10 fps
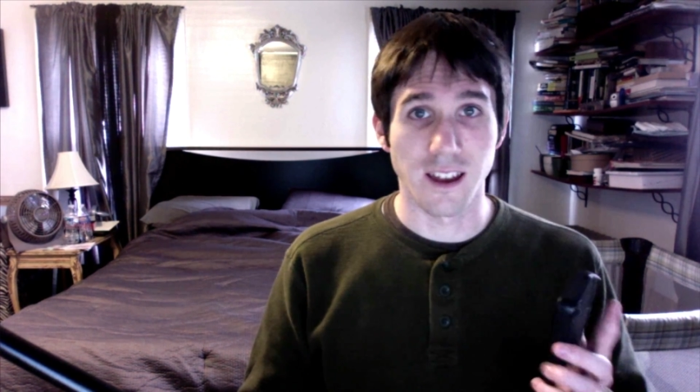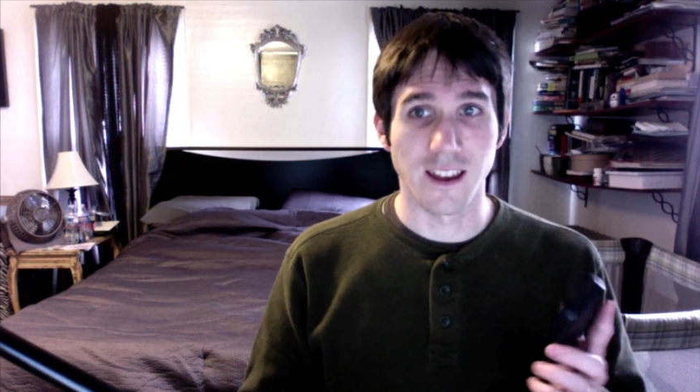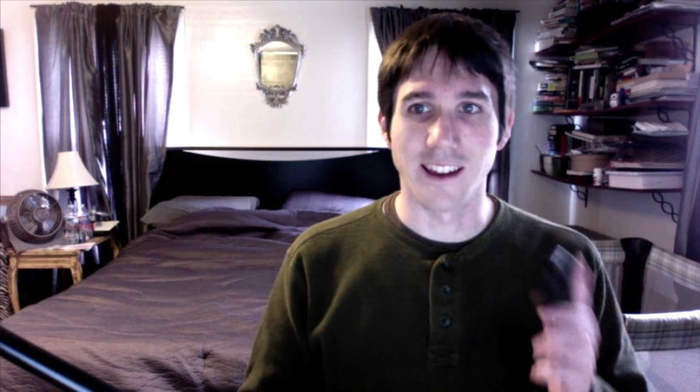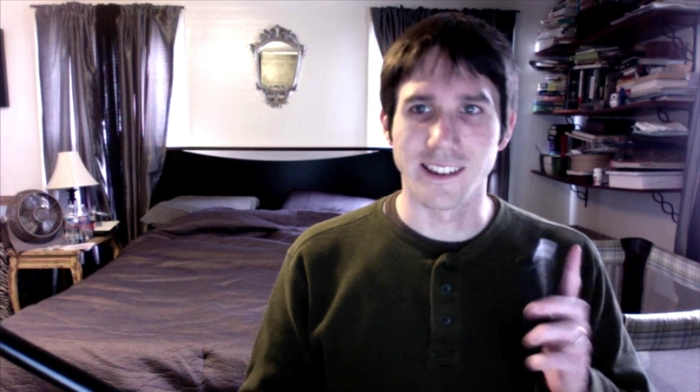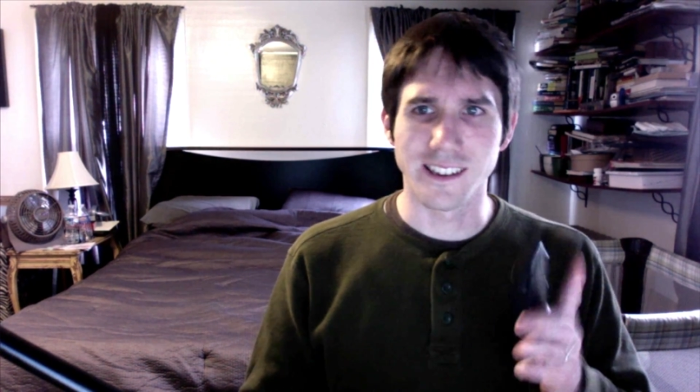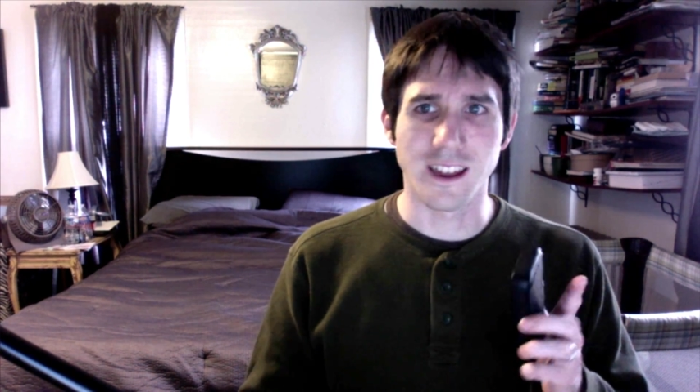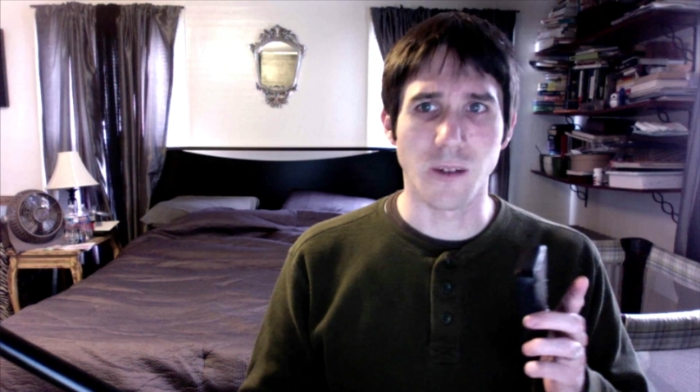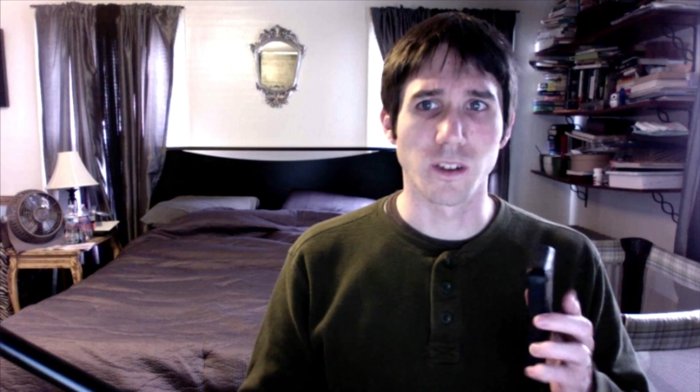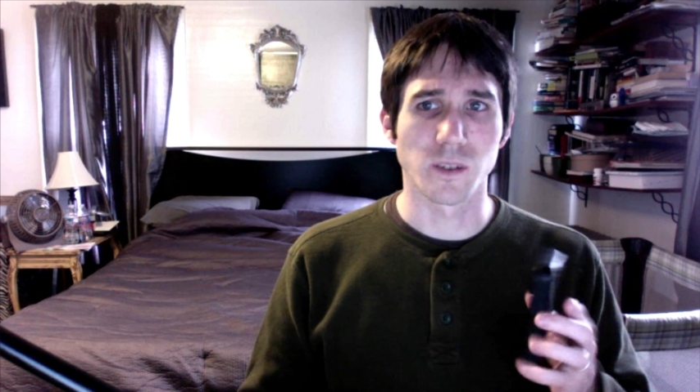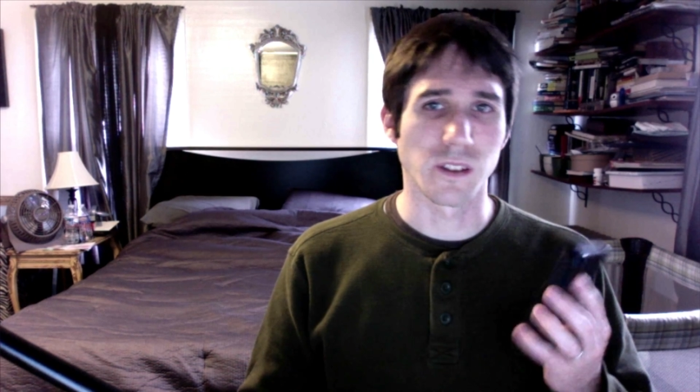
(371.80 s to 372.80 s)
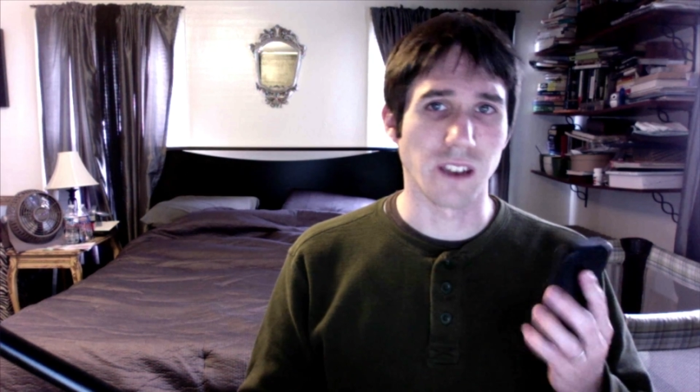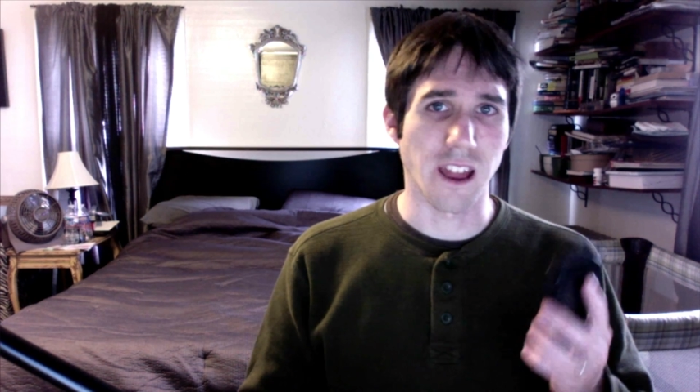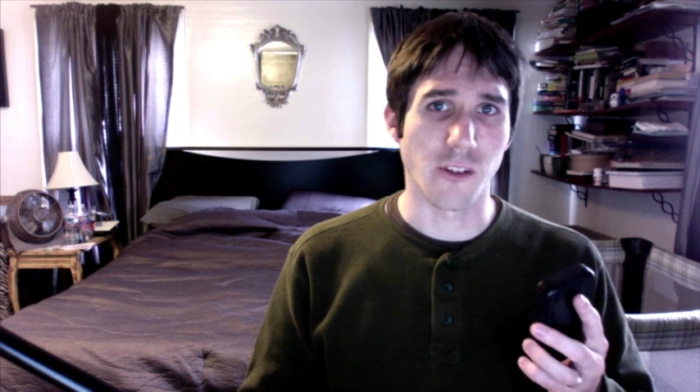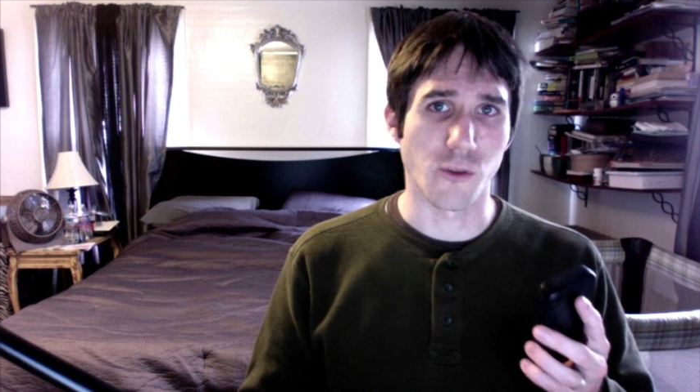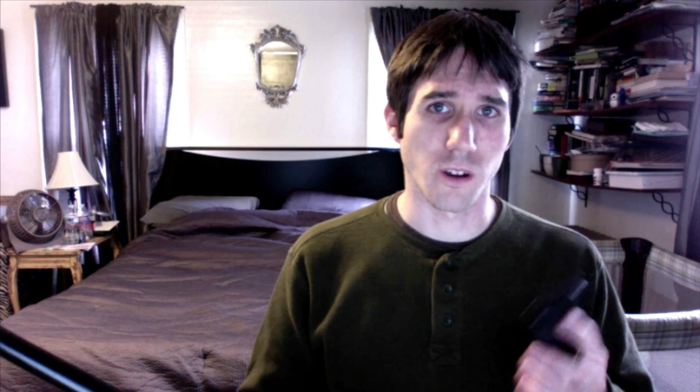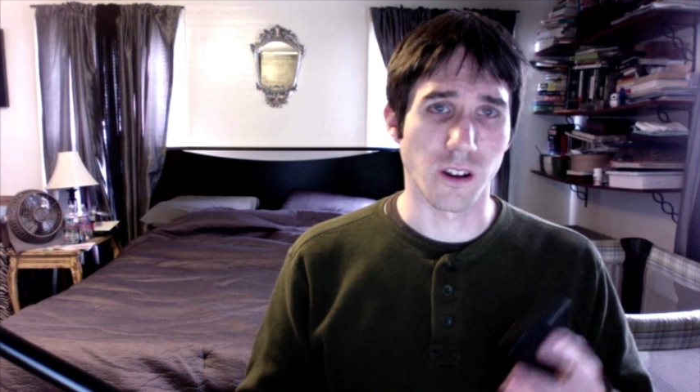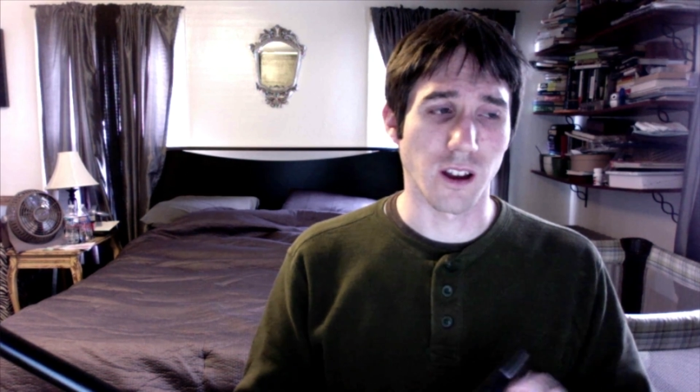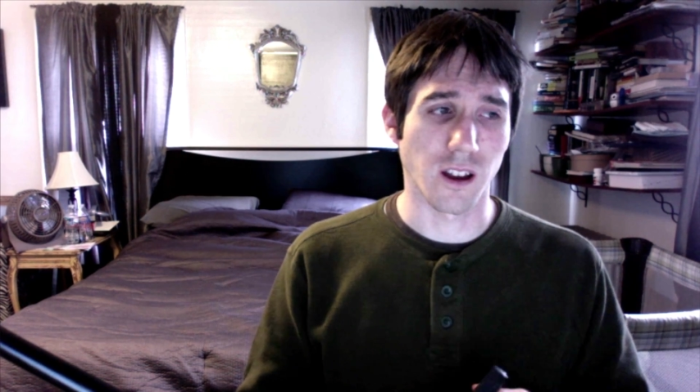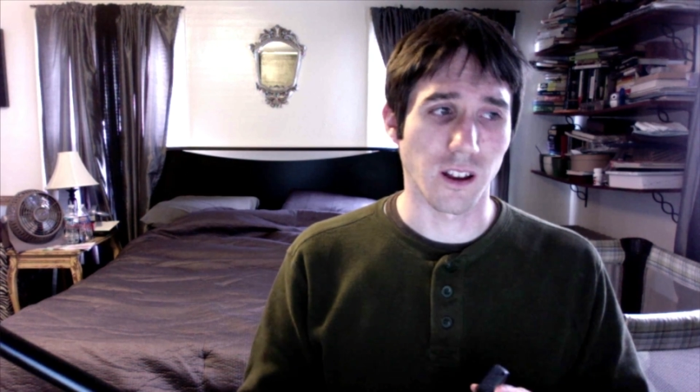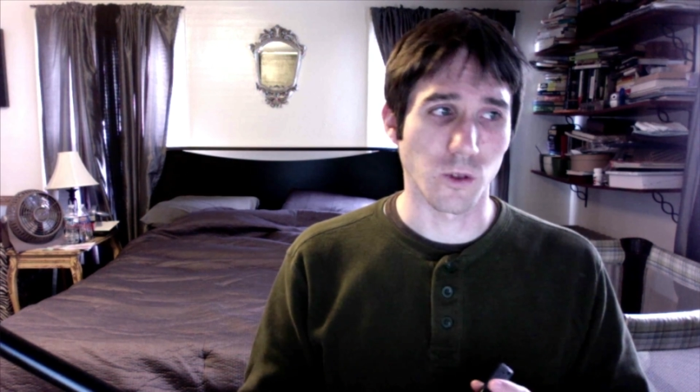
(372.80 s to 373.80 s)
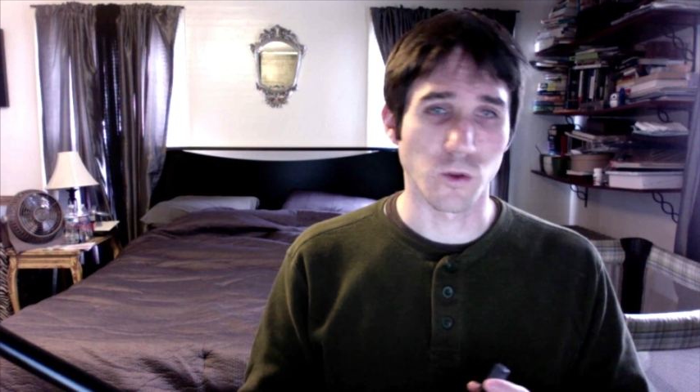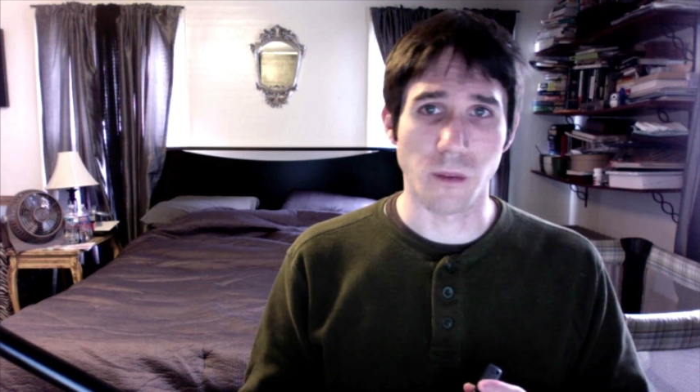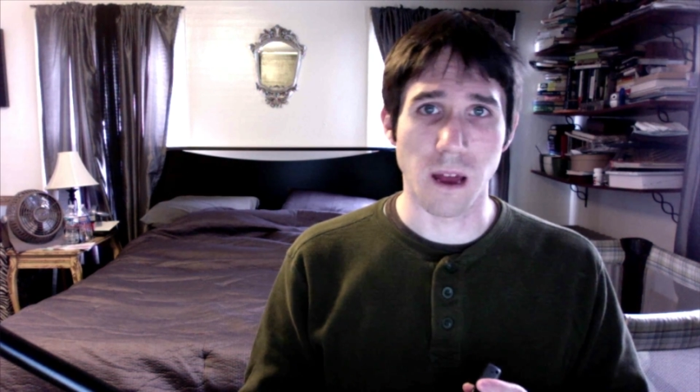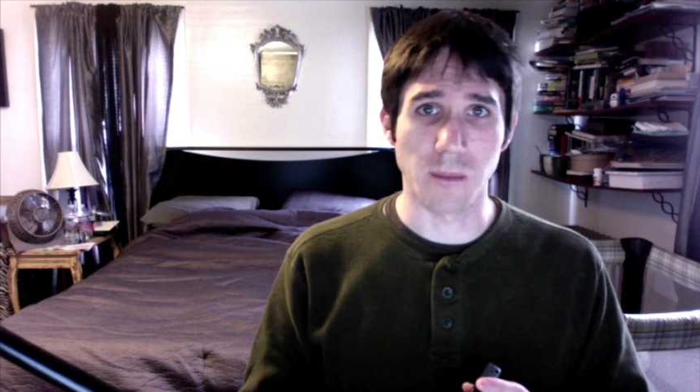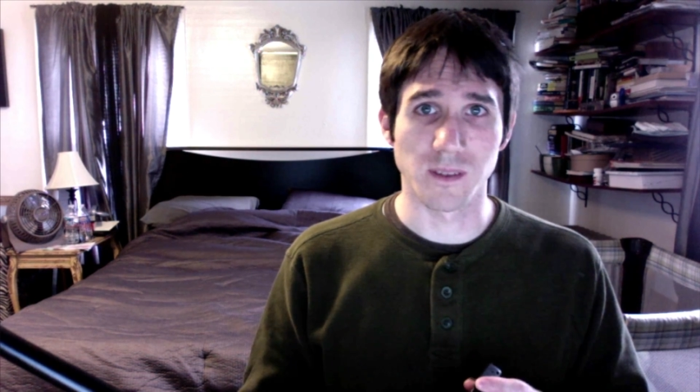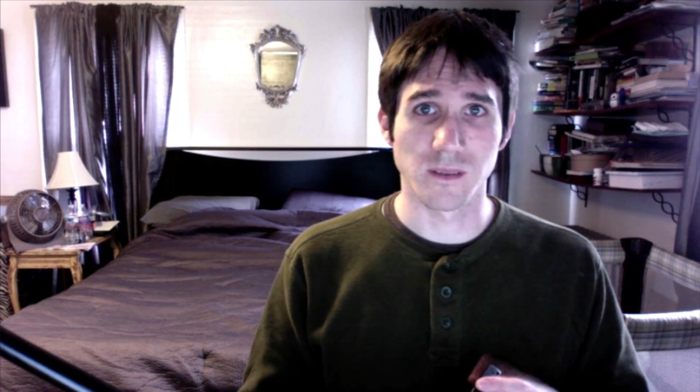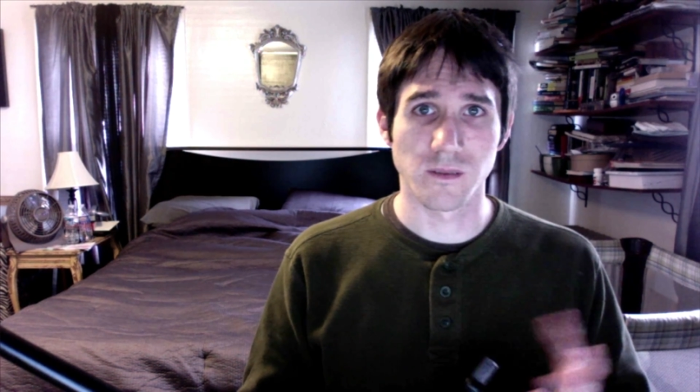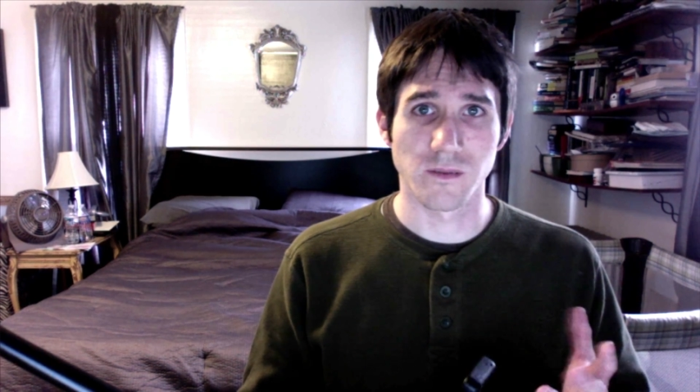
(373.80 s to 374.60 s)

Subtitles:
I did that once with an Android. Google Maps